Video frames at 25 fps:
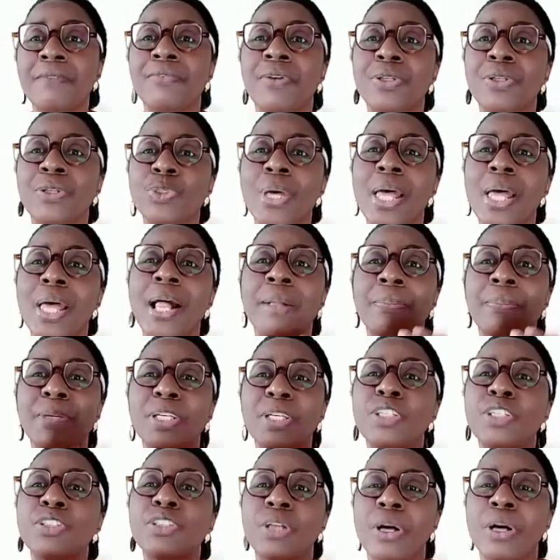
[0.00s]
to help
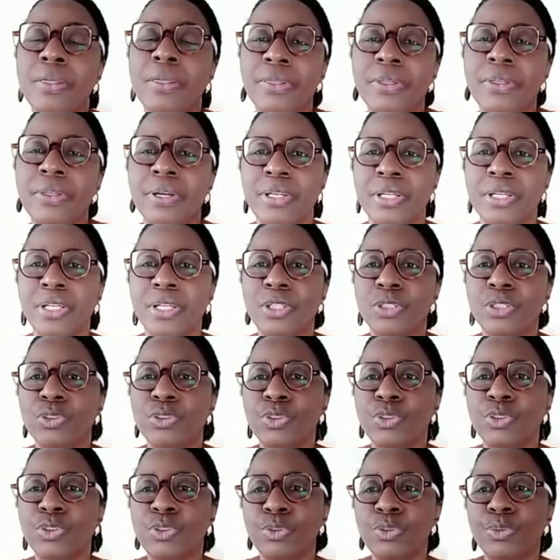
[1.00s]
each other
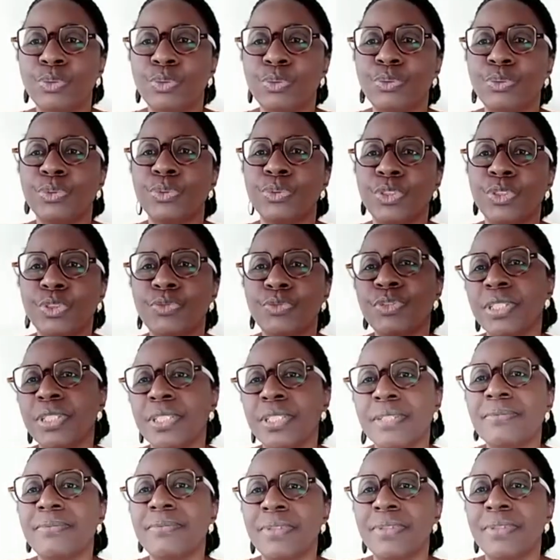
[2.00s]
to just receive
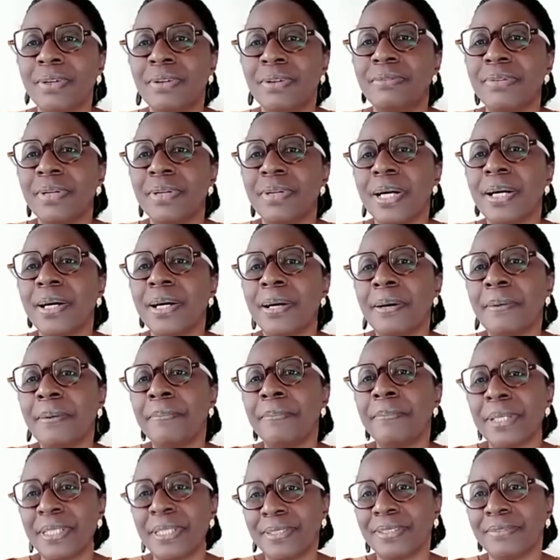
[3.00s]
love
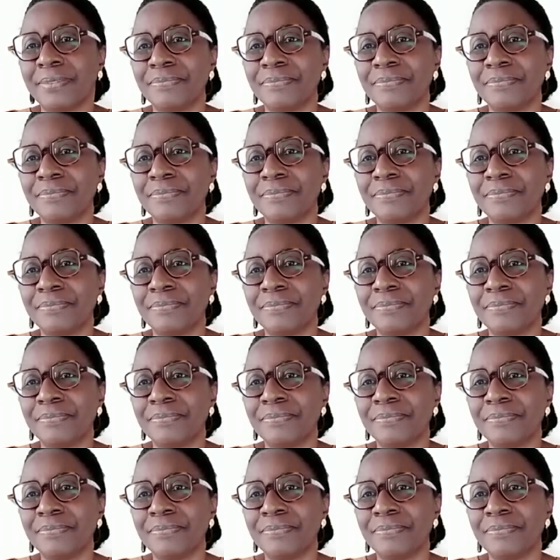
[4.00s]
better.